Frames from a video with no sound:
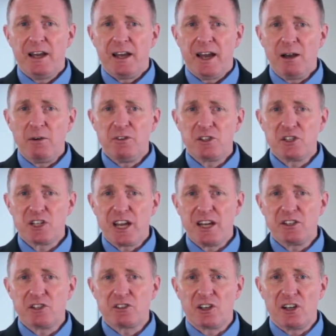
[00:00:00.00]
how the
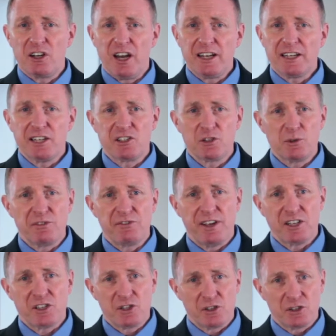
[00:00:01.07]
changes are likely to
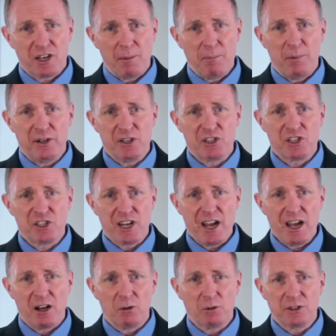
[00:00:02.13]
affect your company's
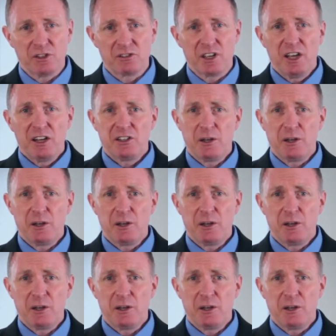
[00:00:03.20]
shareholders